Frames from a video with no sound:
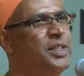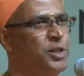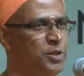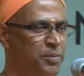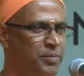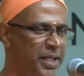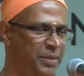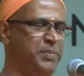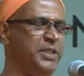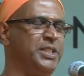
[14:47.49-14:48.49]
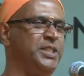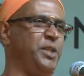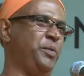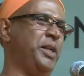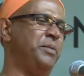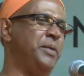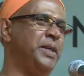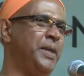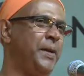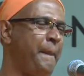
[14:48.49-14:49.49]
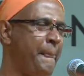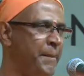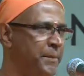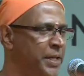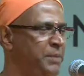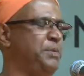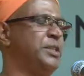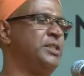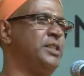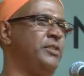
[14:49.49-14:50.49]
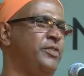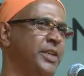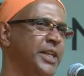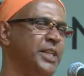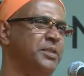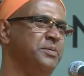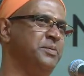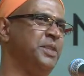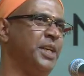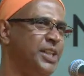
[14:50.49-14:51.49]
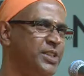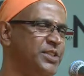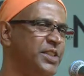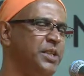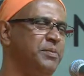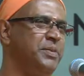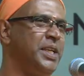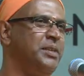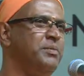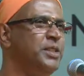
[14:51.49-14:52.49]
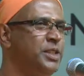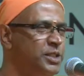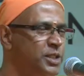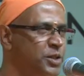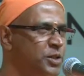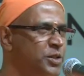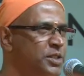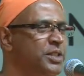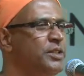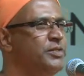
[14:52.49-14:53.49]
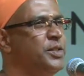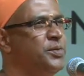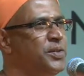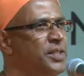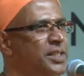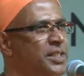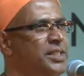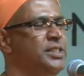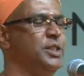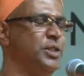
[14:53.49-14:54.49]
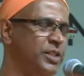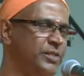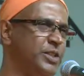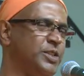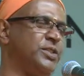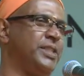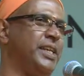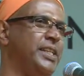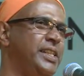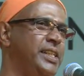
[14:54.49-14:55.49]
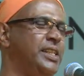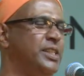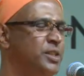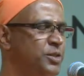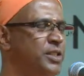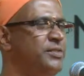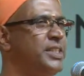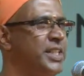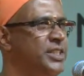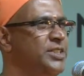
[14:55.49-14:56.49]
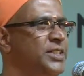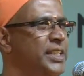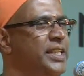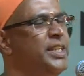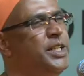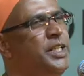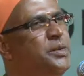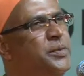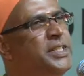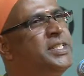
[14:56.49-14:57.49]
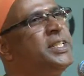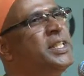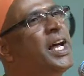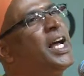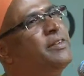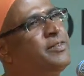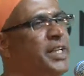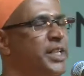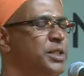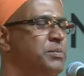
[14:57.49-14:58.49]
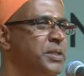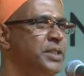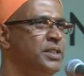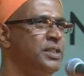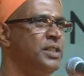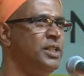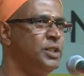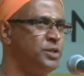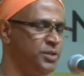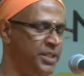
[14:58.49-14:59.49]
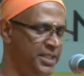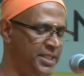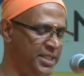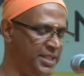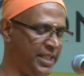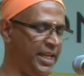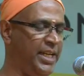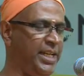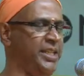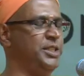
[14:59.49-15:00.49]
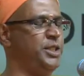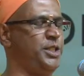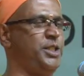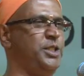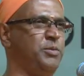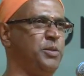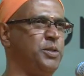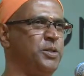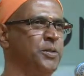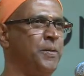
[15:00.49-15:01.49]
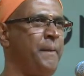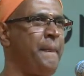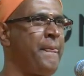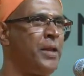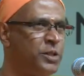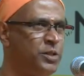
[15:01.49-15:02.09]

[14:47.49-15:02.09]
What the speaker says: So my personal well-being, my personal freedom, at the same time, the good of the world, the good of the society, the good of the country in which I have taken birth. So this is the guideline, this is the motto. So